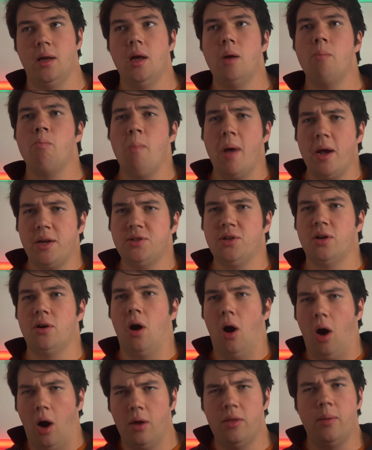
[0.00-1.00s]
make
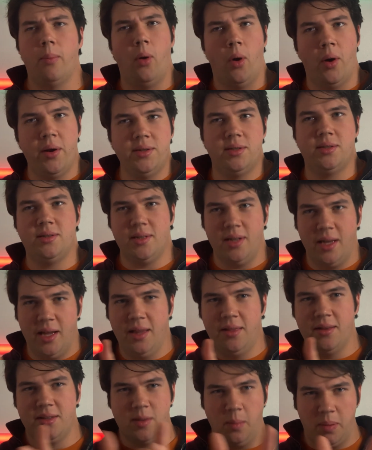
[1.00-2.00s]
sure all the points
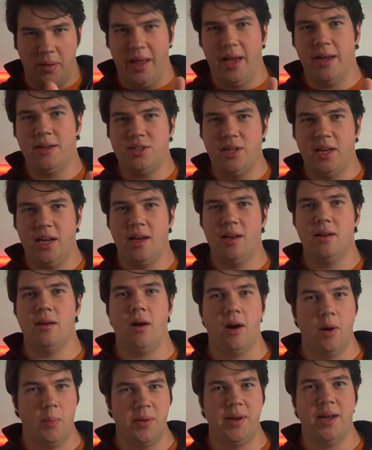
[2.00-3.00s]
in the supply chain
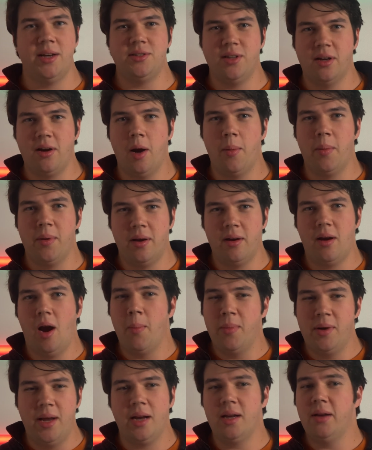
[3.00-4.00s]
are potentially
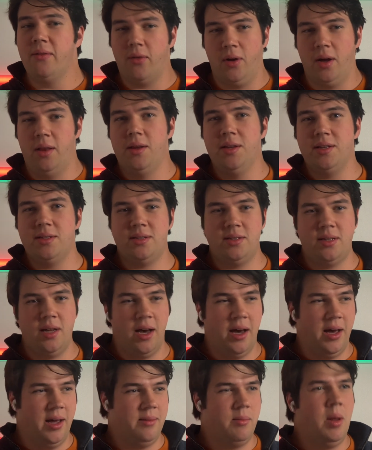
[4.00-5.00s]
carbon negative, or at least
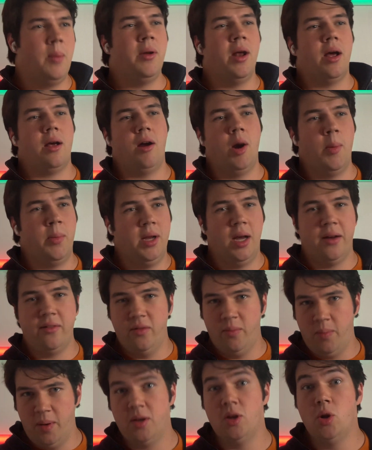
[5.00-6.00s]
maybe not carbon
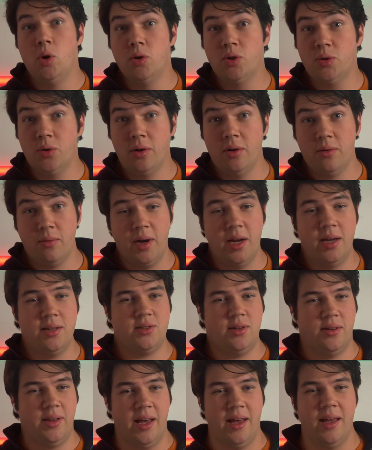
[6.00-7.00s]
negative, but neutral, right?
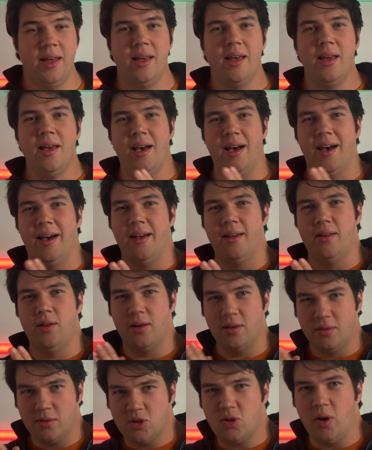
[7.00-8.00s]
So that you
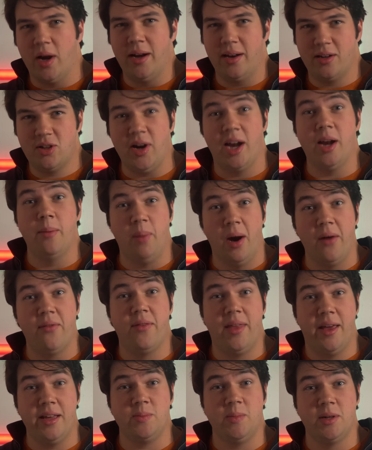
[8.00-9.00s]
can try to buffer
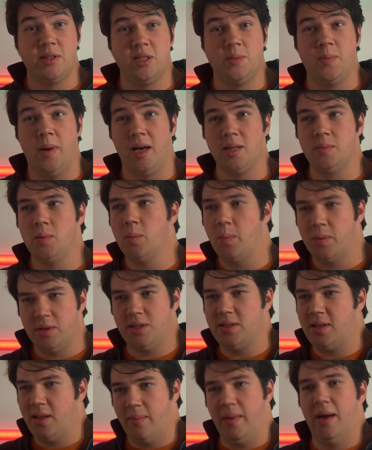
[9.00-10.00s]
that as much as possible. But
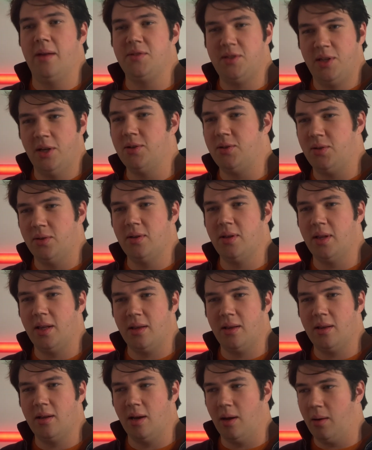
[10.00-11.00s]
just the amount of CO2
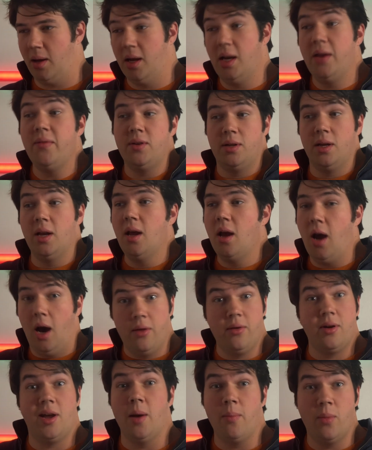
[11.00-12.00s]
that, and even
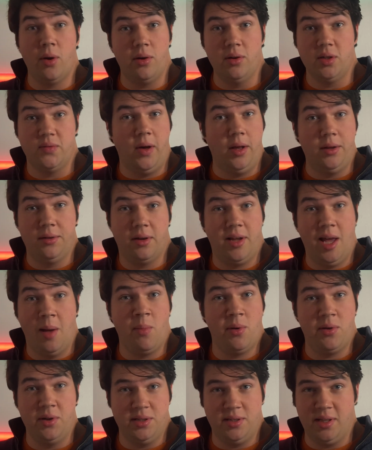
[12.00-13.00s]
other chemicals, volatile
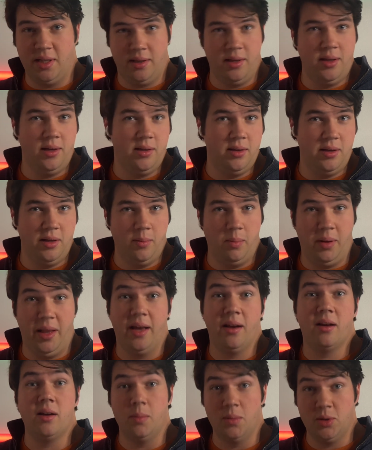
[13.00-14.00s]
chemicals that the
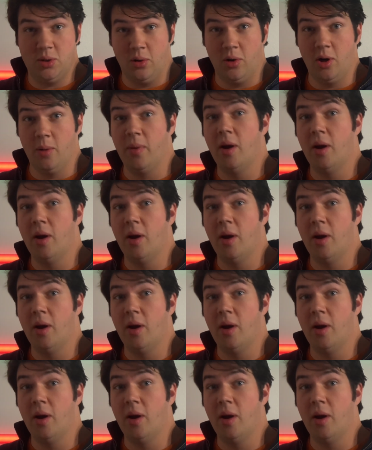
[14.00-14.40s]
plant can absorb